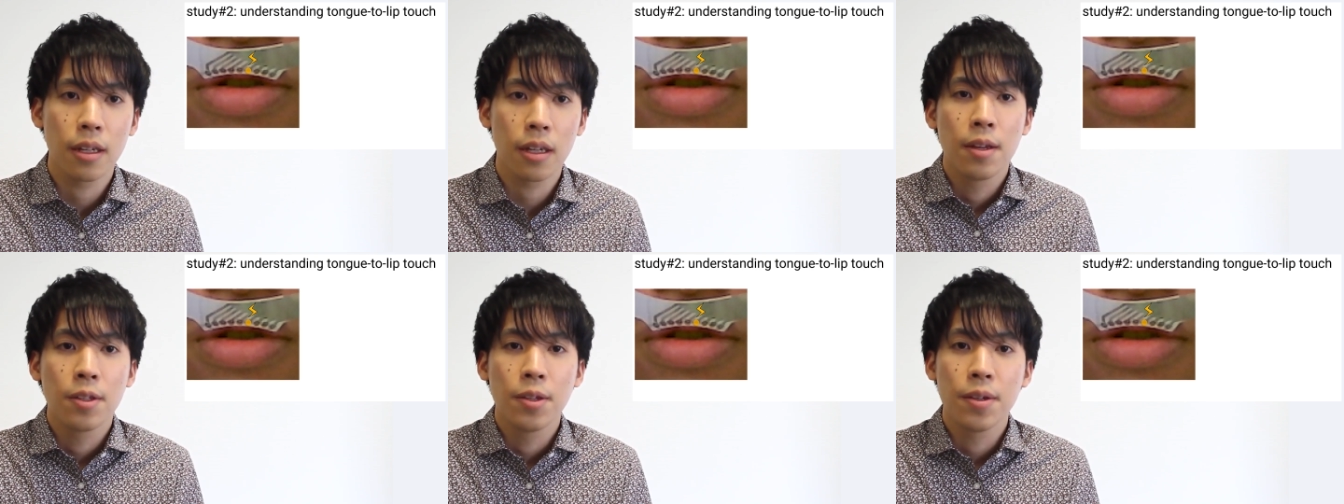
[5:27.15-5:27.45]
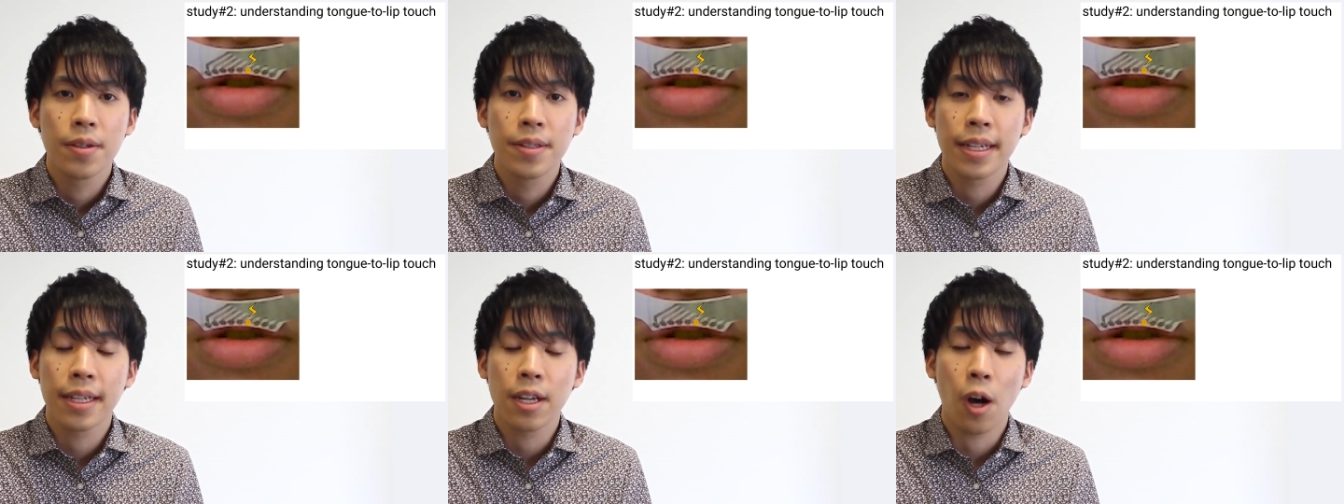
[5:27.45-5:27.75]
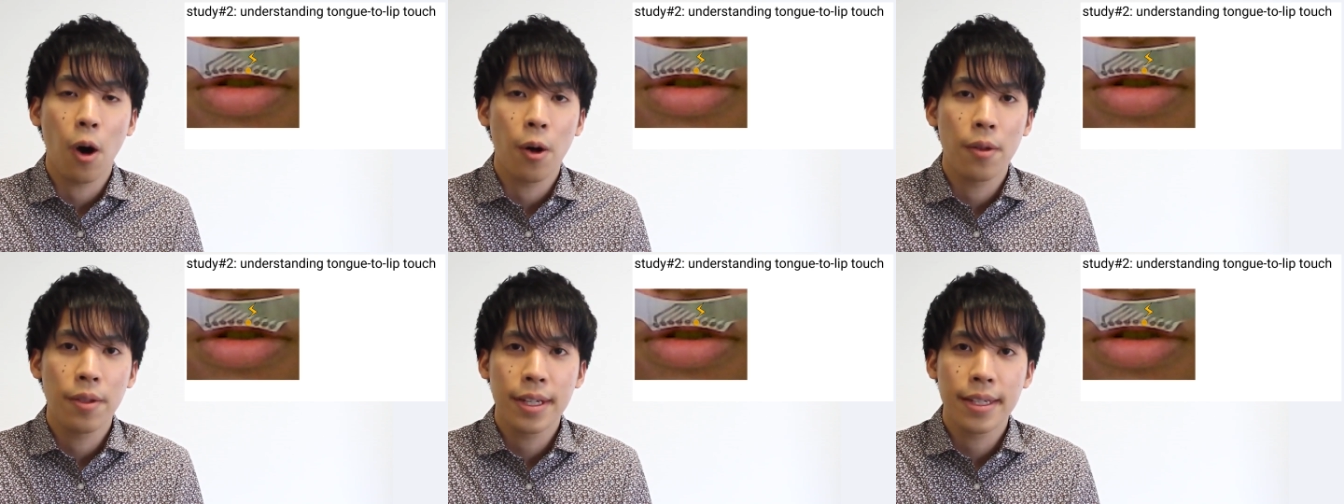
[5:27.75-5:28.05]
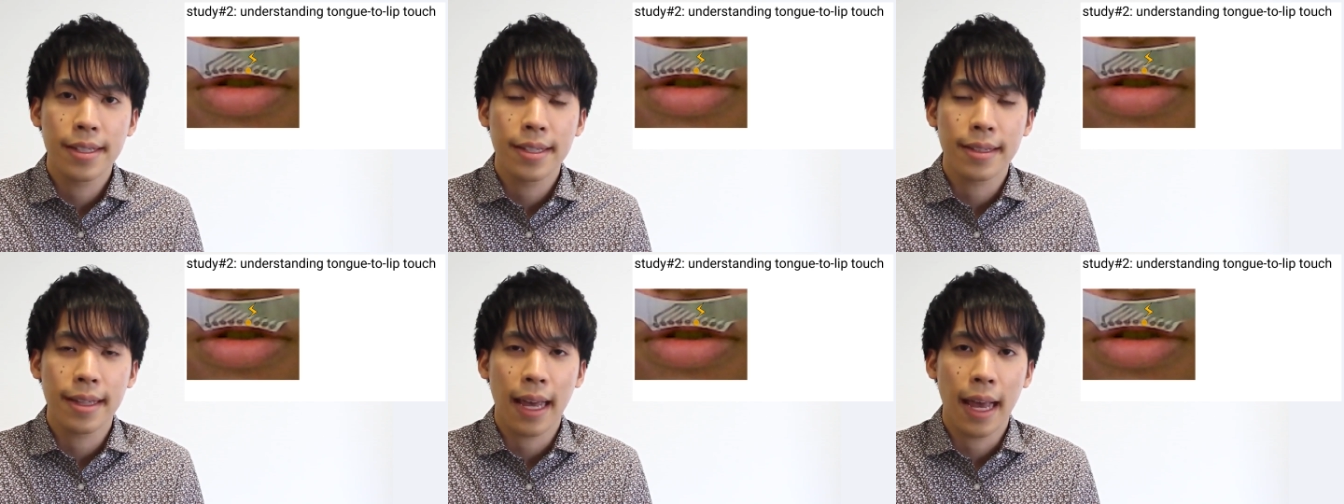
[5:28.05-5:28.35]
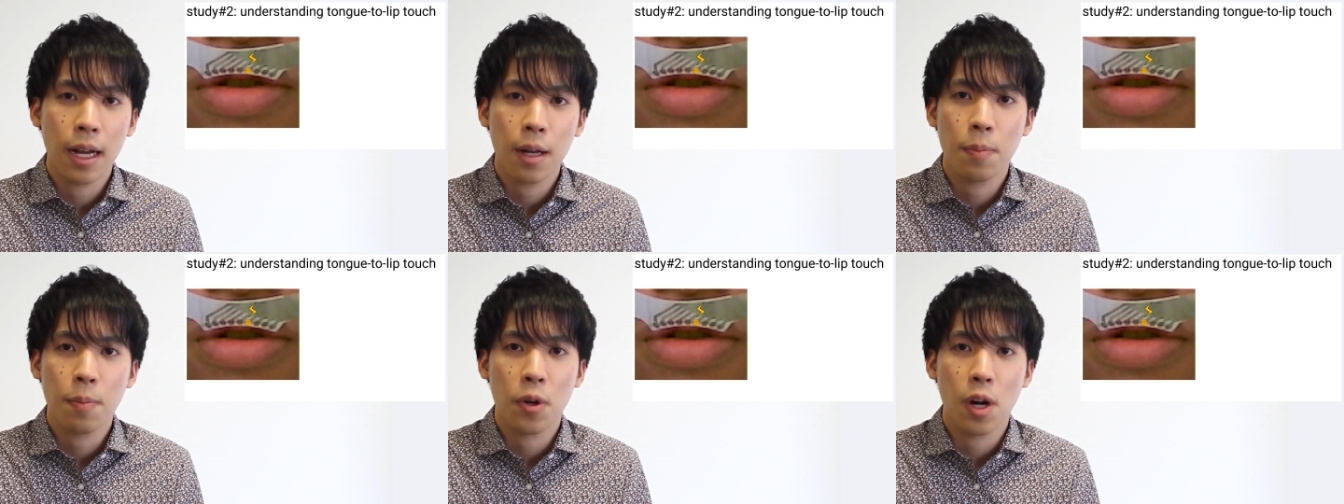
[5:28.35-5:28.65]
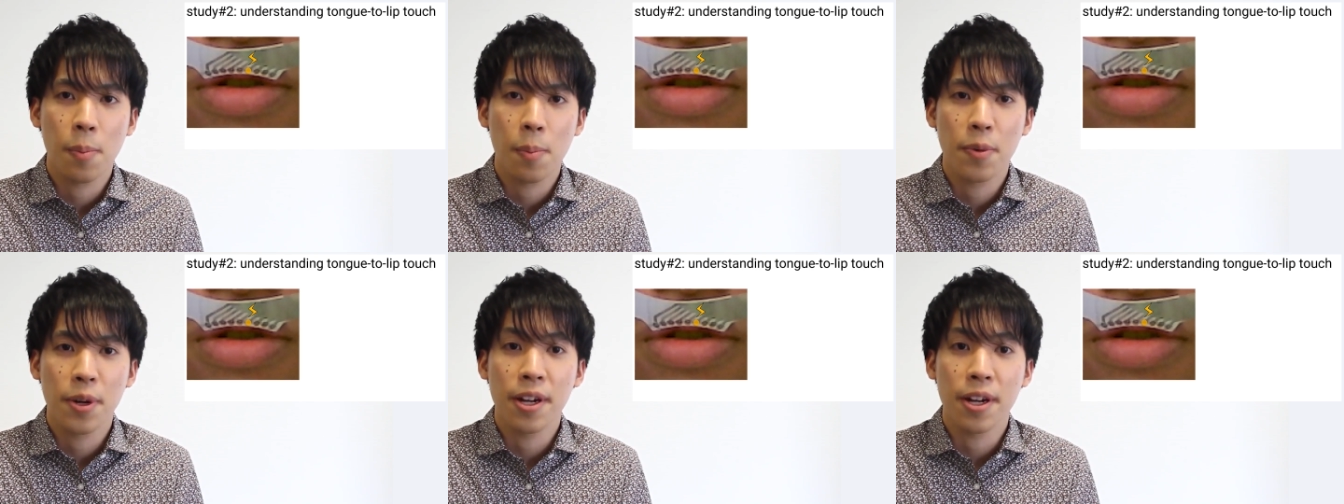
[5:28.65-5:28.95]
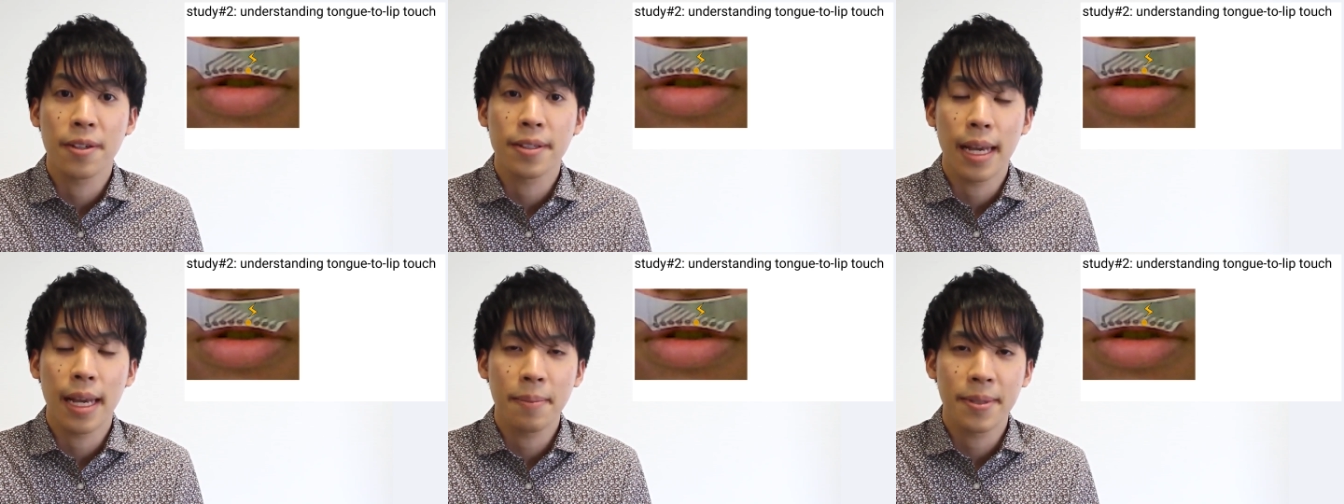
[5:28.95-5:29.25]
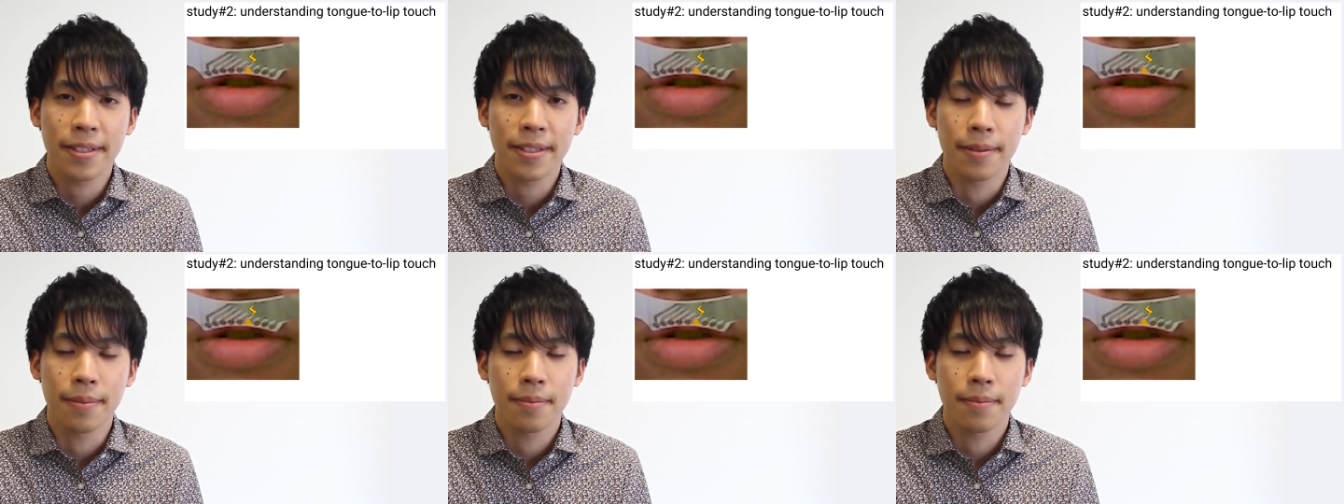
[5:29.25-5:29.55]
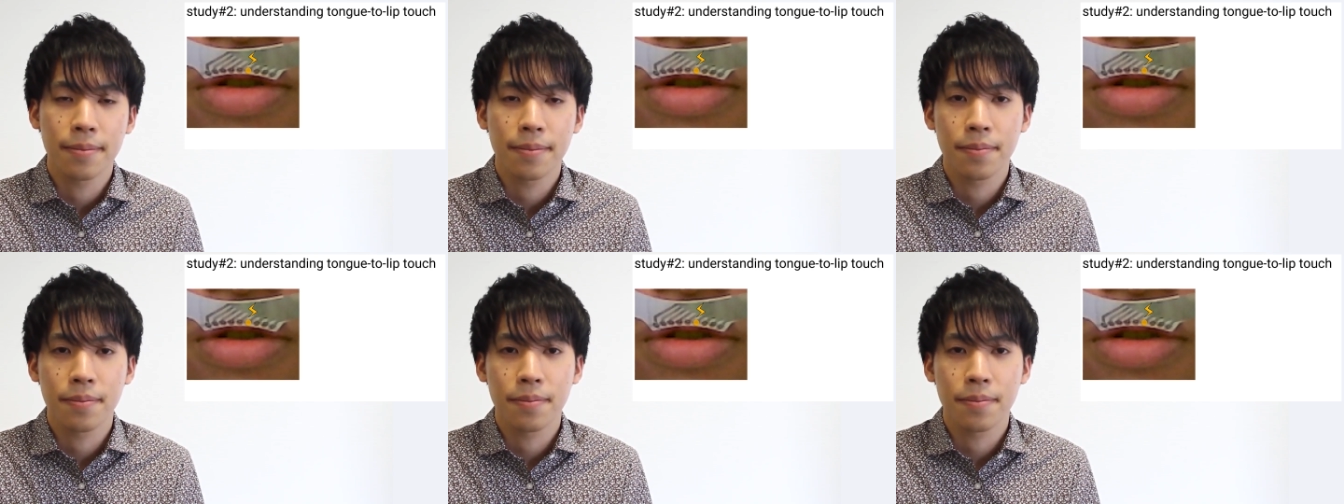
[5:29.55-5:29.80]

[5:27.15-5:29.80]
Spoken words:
using only the tank proprioception.